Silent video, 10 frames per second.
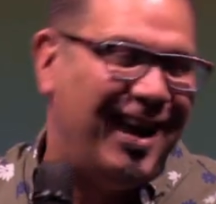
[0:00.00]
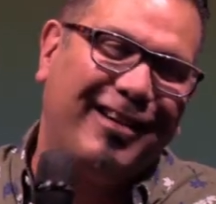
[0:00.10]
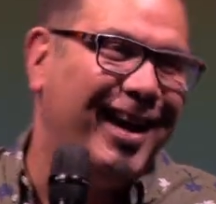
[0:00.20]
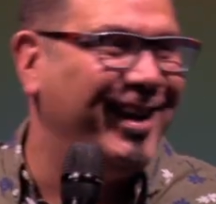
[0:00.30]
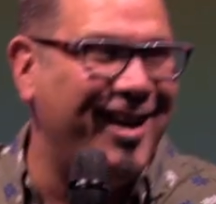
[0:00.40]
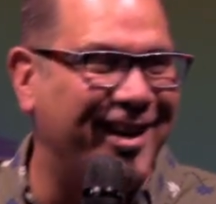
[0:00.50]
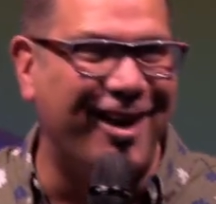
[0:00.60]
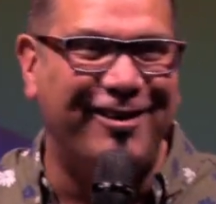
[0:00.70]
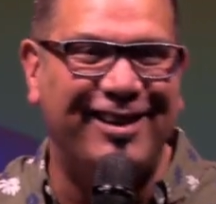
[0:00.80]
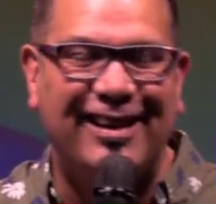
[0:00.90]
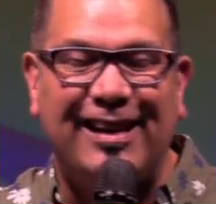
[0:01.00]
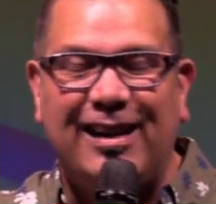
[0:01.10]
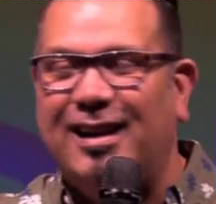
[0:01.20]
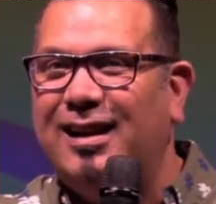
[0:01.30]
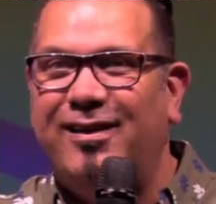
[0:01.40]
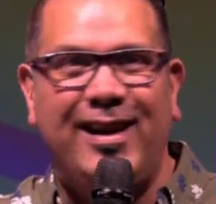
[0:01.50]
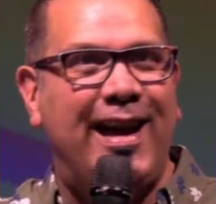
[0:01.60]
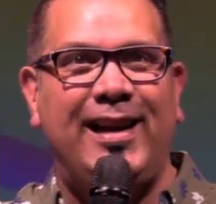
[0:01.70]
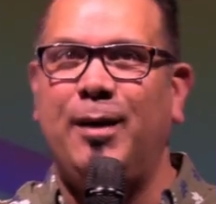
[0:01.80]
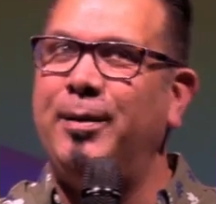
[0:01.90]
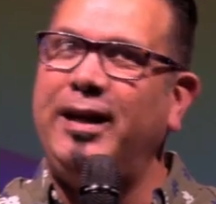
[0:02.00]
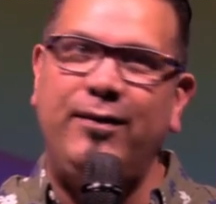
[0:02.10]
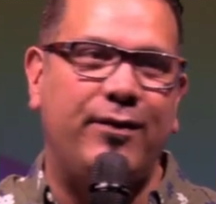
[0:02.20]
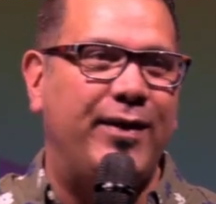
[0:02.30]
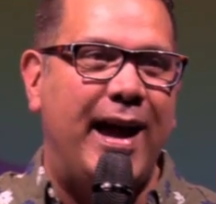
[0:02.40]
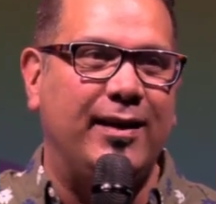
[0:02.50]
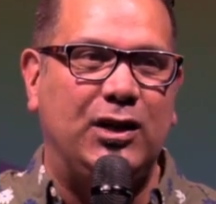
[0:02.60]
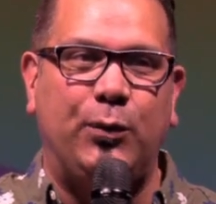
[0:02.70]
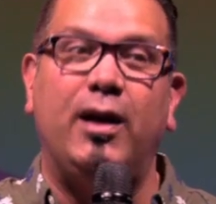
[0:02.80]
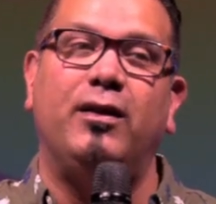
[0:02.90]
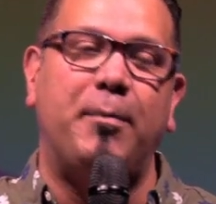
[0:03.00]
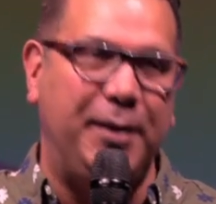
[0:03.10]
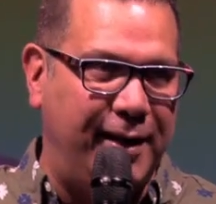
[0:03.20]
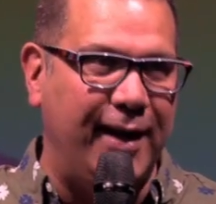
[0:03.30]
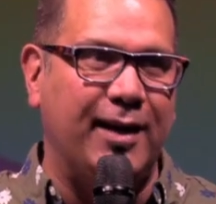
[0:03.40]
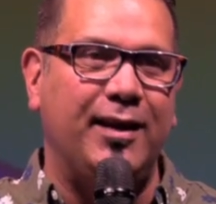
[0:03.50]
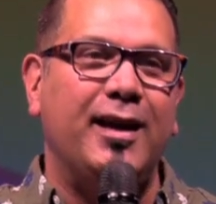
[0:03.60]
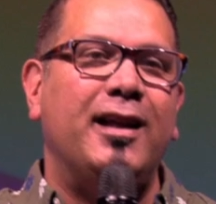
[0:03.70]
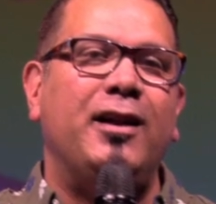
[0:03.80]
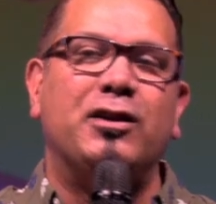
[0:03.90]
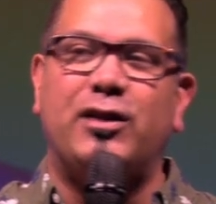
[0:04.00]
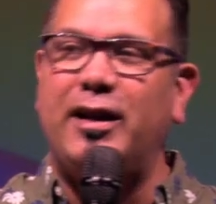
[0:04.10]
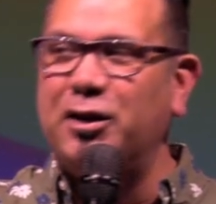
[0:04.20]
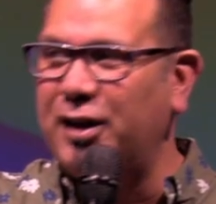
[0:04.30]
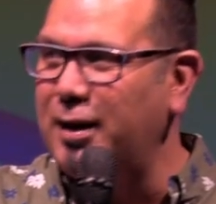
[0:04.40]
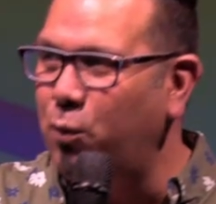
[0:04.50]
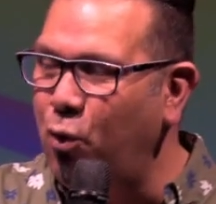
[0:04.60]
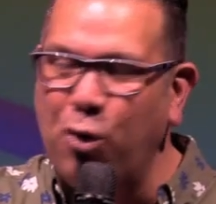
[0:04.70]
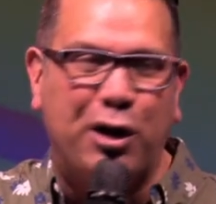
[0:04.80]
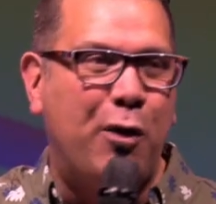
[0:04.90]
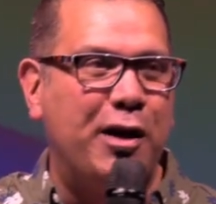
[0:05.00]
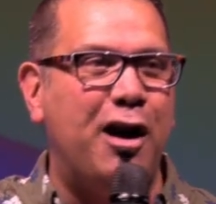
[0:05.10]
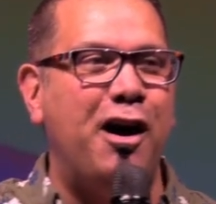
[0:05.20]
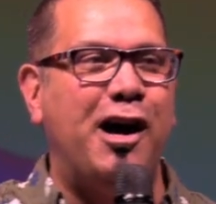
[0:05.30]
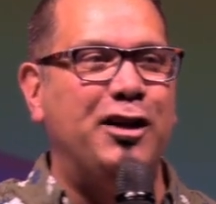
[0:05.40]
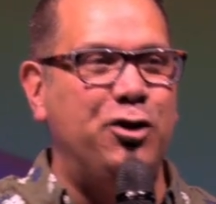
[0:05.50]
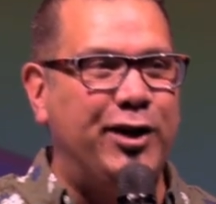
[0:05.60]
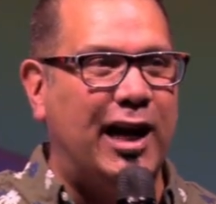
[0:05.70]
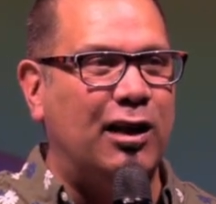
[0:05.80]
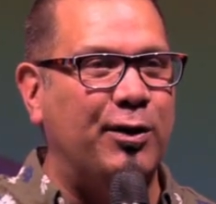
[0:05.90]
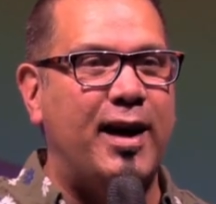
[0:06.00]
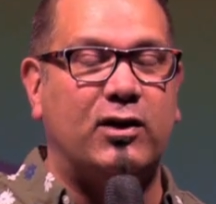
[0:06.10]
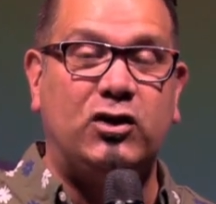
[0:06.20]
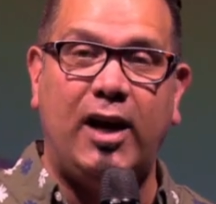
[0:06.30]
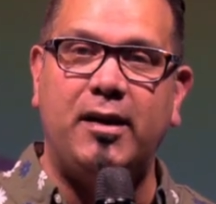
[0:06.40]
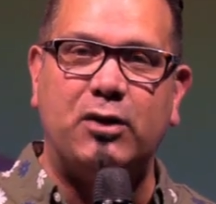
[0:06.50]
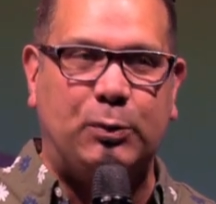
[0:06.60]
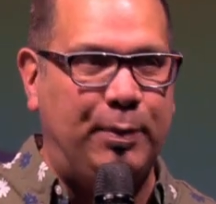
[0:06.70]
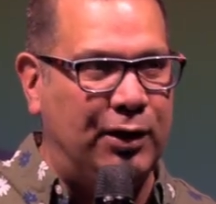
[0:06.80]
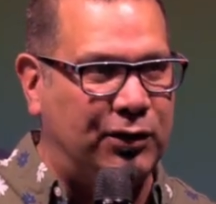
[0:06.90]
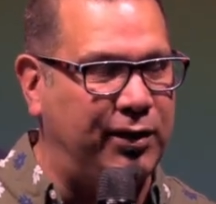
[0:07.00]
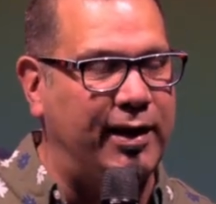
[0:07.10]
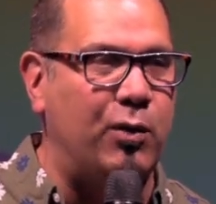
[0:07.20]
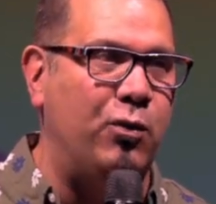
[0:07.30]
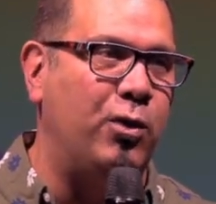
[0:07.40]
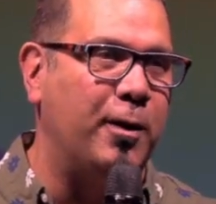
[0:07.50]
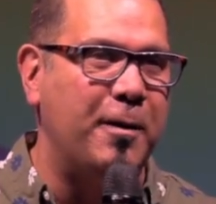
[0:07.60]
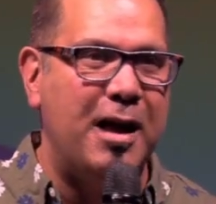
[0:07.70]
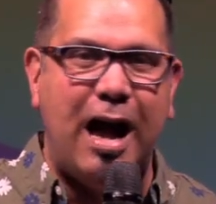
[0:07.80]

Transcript: Okay, there you go. Well, I don't believe in violence. Well, I'm going to tell you, there's a, there's a war going on, and you got to learn how to stand up spiritually to that war.